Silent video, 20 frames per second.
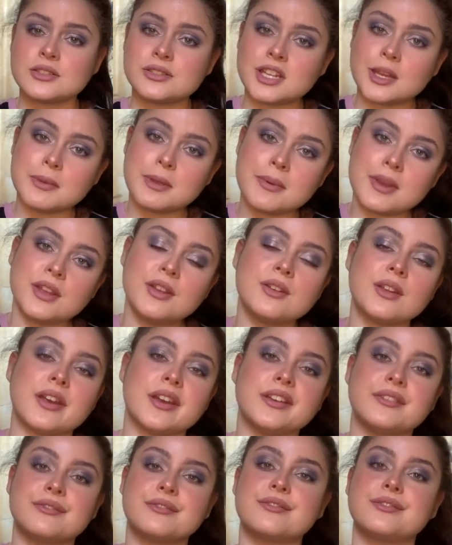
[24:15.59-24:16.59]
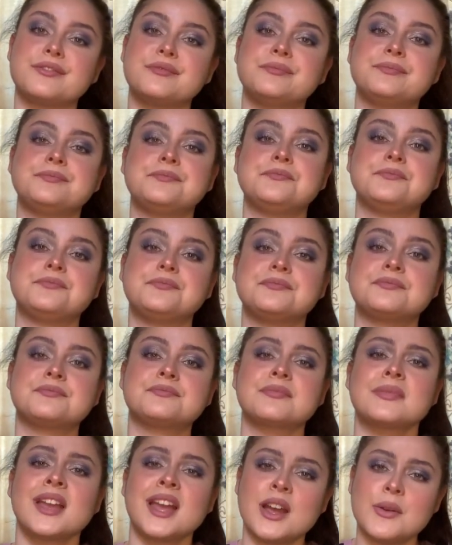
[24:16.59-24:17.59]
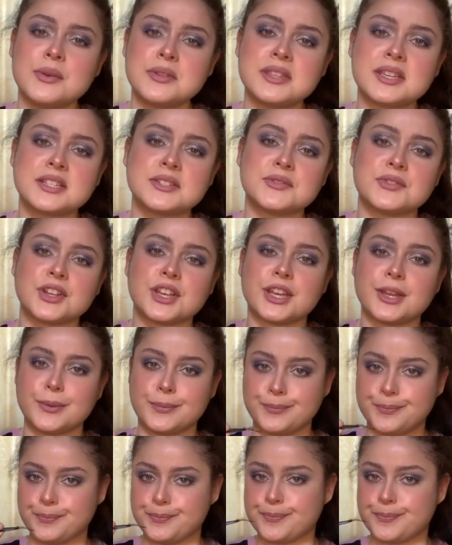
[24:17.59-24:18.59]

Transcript: So tell me about your life. How are things for you?